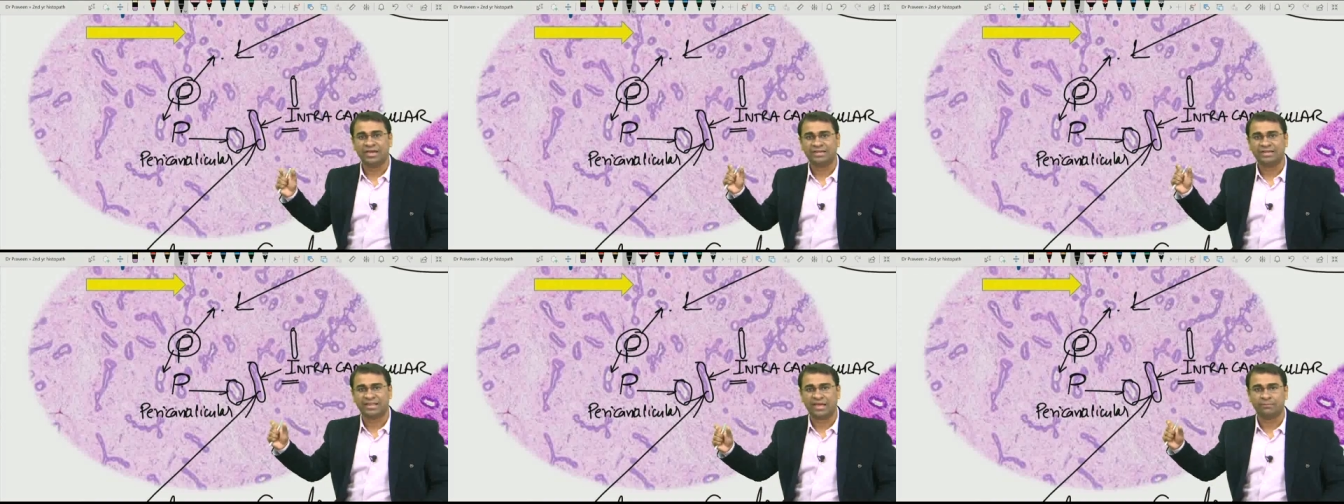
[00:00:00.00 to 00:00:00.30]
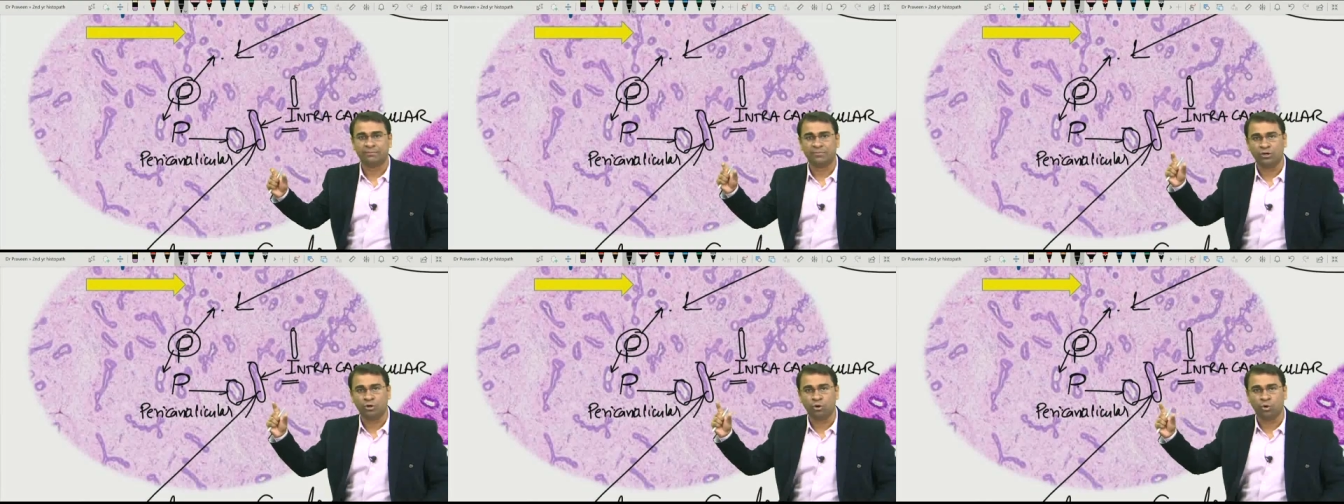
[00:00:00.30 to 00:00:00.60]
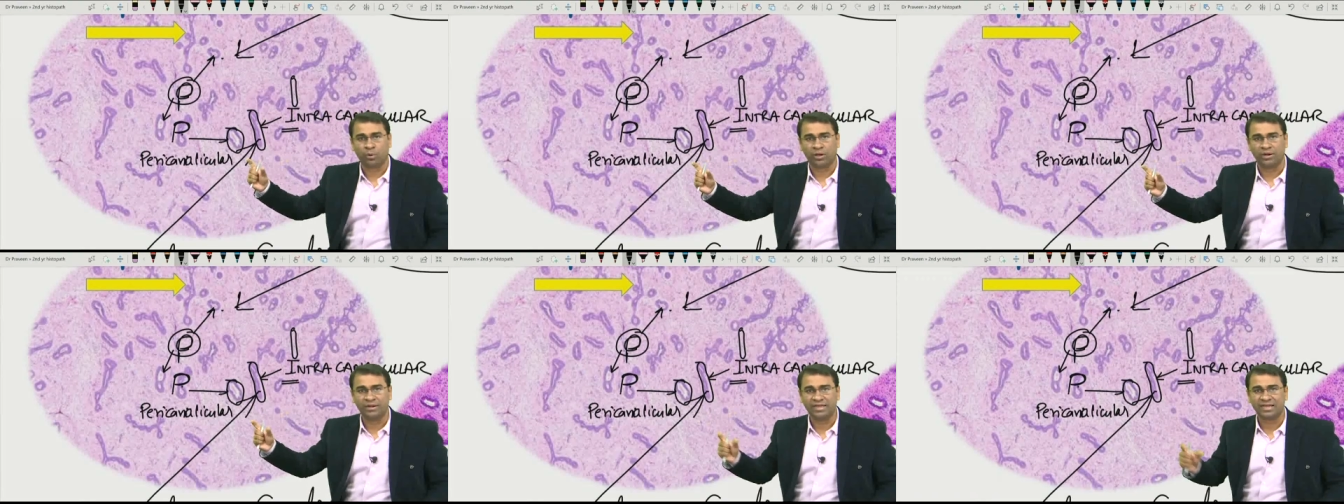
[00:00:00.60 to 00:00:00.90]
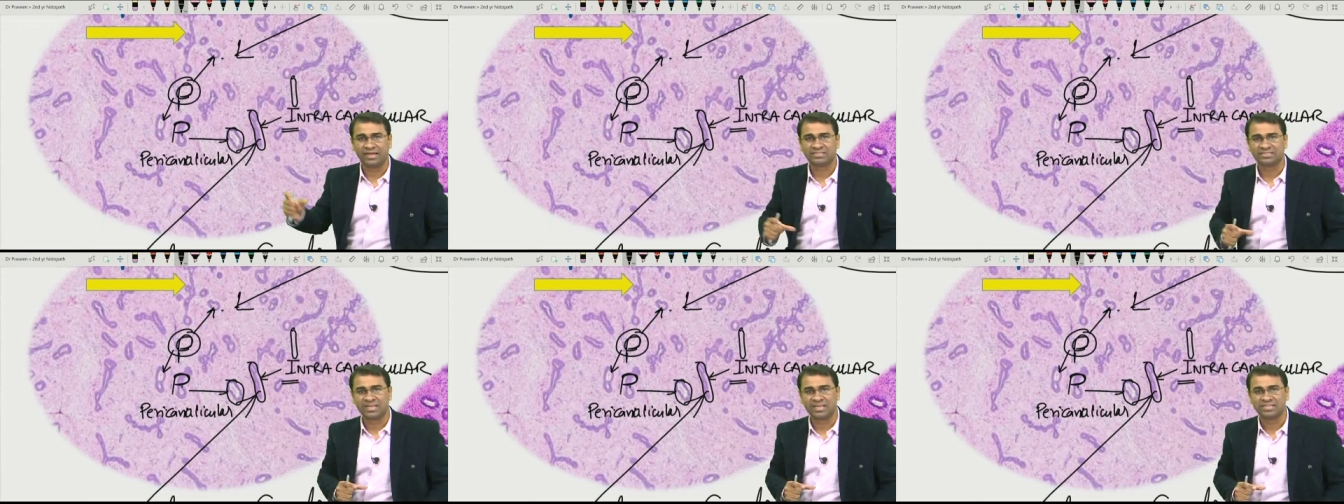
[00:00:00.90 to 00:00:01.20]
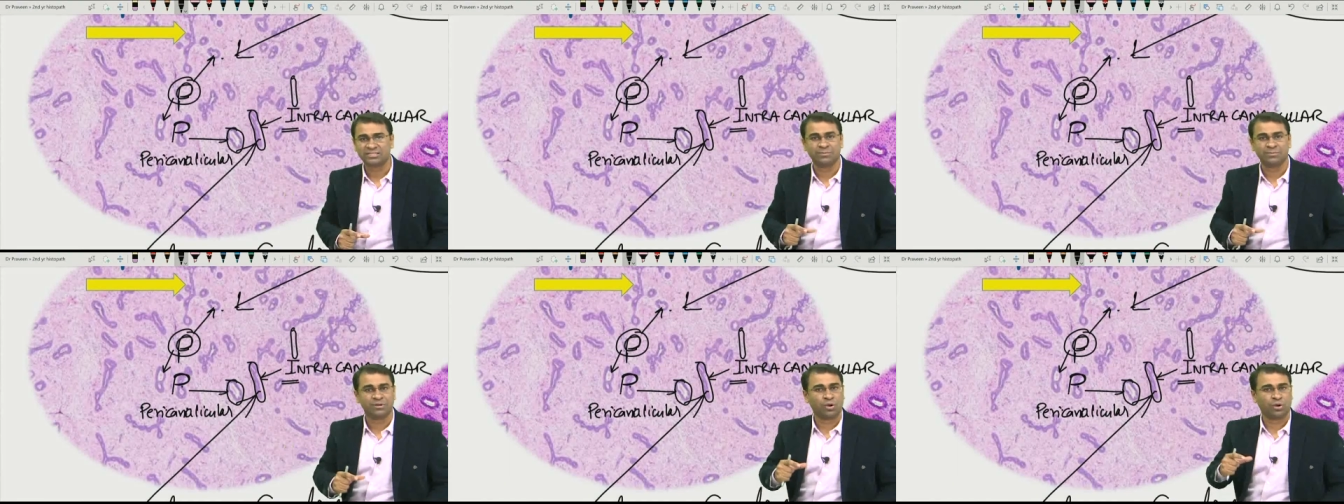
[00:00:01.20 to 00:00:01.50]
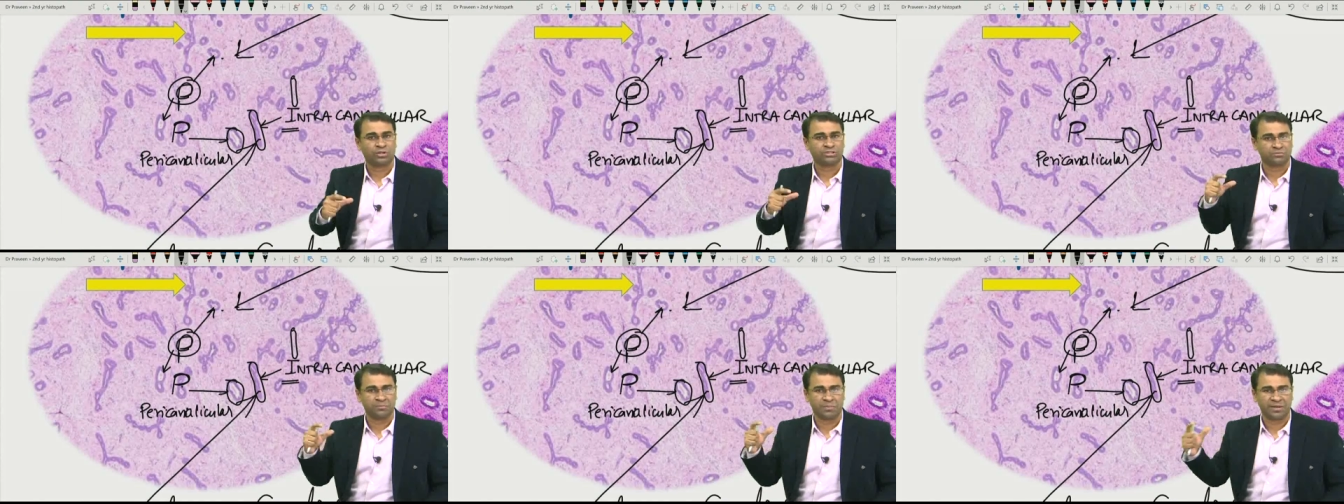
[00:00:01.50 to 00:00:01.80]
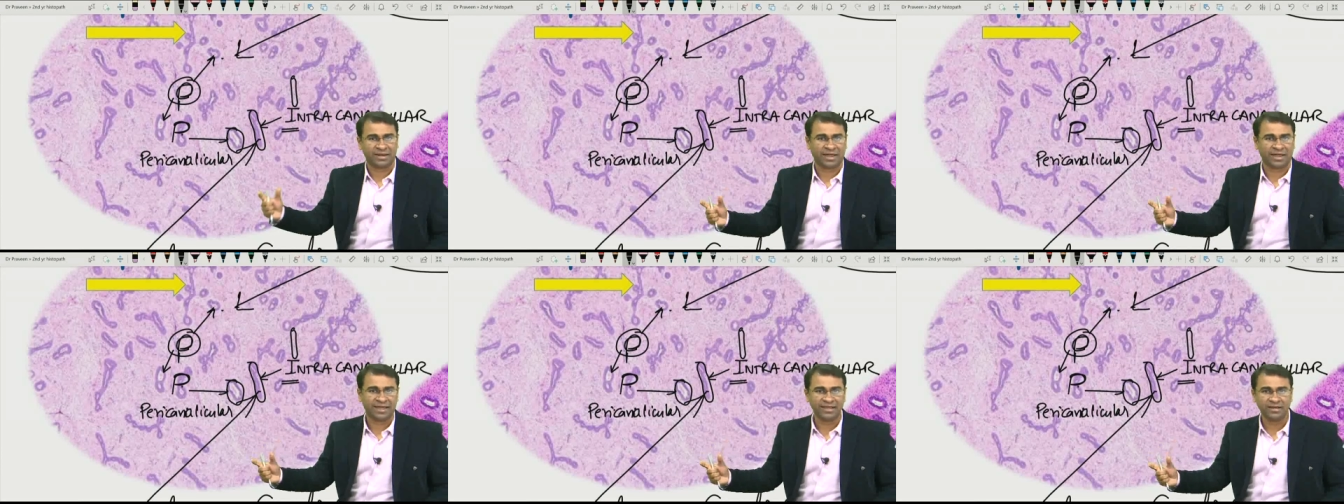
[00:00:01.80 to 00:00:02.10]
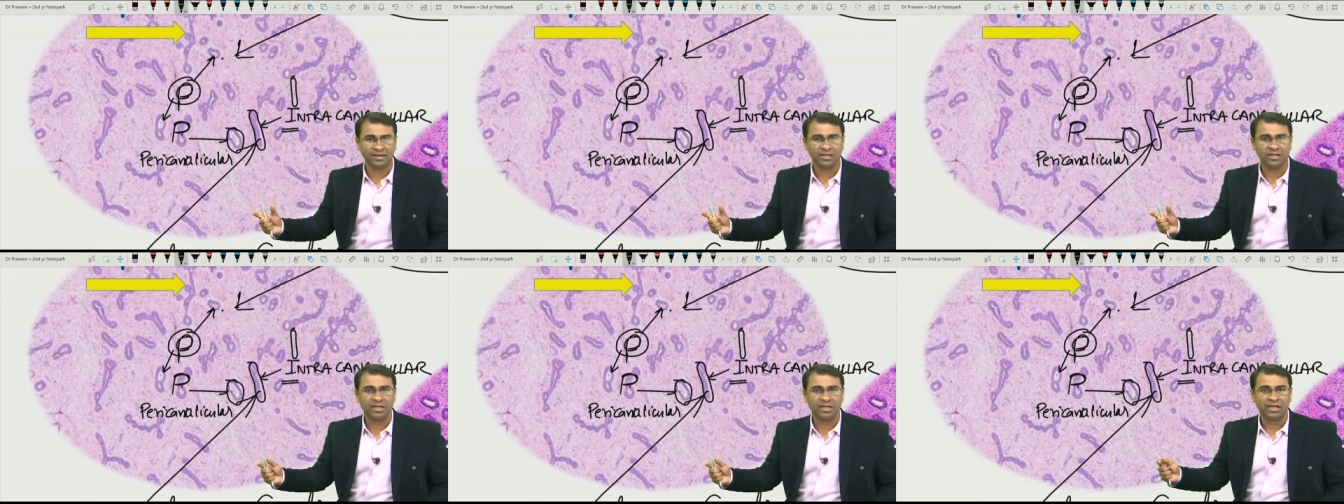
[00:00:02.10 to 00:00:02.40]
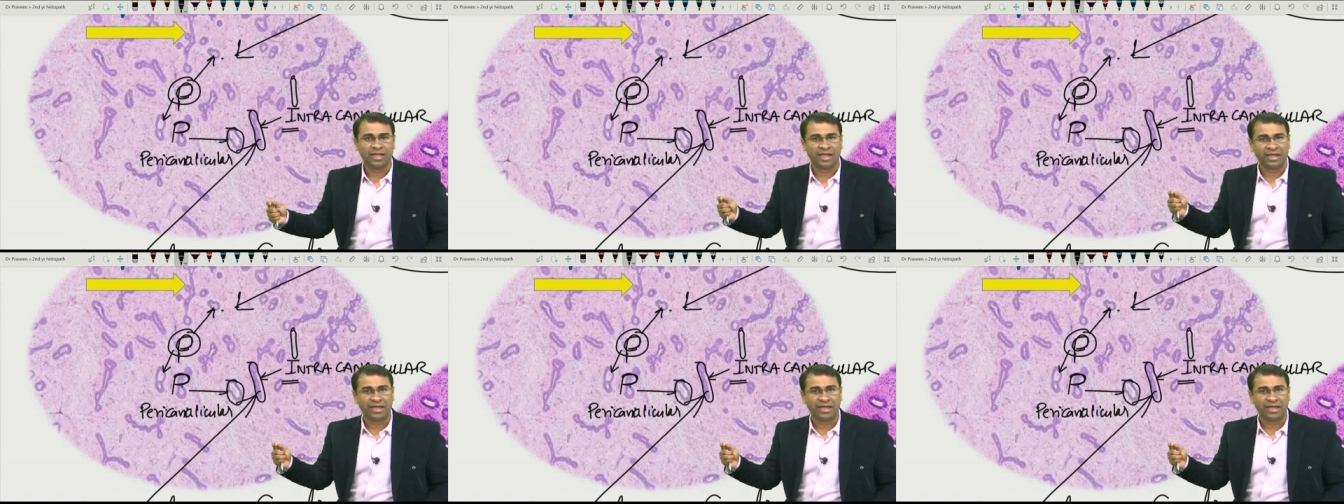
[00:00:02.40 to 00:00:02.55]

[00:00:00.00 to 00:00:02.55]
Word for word: It can be locally excised because it's benign